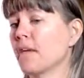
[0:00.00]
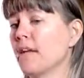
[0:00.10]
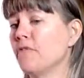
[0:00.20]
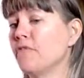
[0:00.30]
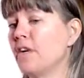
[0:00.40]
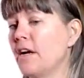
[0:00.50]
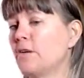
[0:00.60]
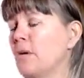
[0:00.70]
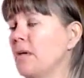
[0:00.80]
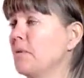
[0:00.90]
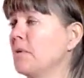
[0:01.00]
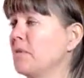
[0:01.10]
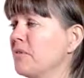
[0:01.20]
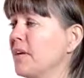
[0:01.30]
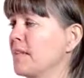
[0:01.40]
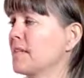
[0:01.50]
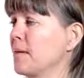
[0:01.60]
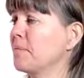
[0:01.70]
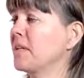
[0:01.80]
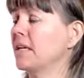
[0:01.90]
and invariably we will find
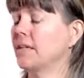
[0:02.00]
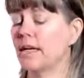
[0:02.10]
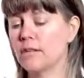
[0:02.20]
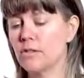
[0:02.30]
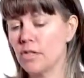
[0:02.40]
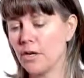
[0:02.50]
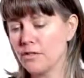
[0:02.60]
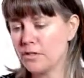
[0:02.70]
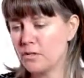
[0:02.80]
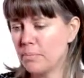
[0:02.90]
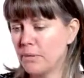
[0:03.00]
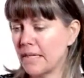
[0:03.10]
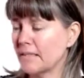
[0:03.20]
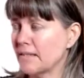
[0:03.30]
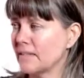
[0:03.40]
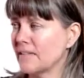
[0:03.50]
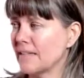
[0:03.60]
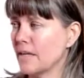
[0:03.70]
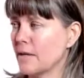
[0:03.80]
something that is starting to build,